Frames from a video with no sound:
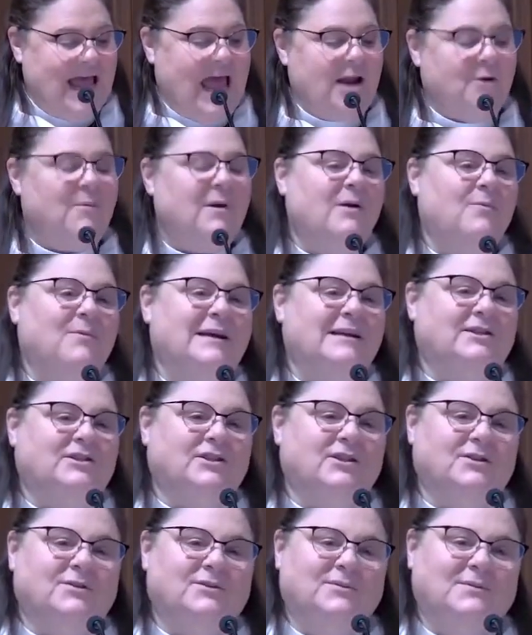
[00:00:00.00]
And when we
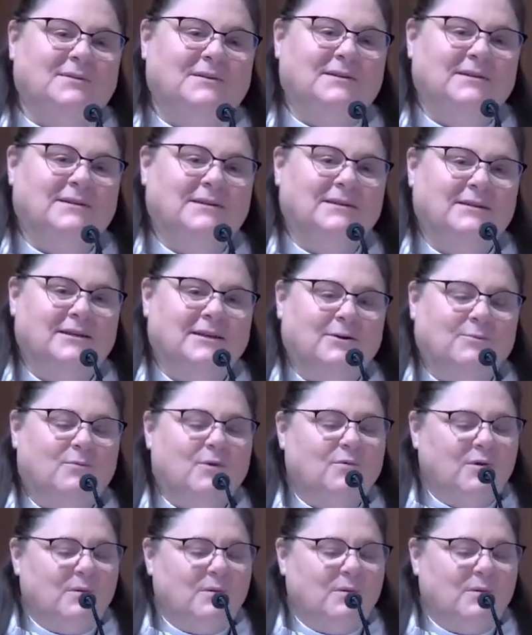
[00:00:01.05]
do, we're